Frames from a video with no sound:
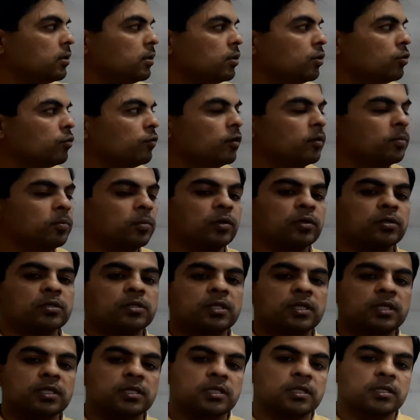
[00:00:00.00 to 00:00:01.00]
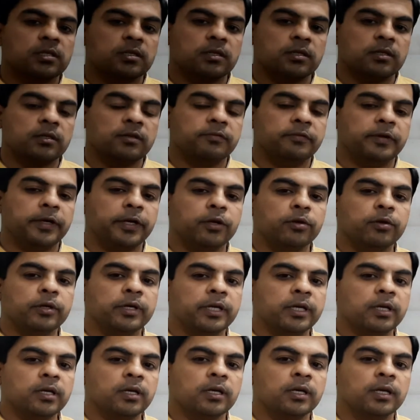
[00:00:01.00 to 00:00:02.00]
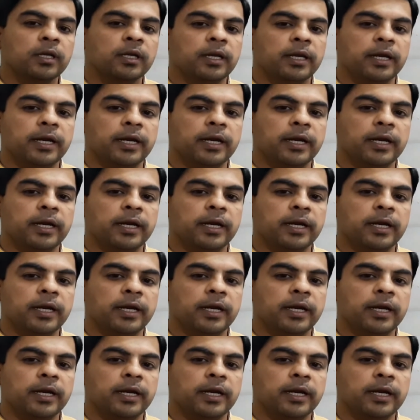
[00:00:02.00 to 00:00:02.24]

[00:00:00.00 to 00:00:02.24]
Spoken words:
you will pause this video here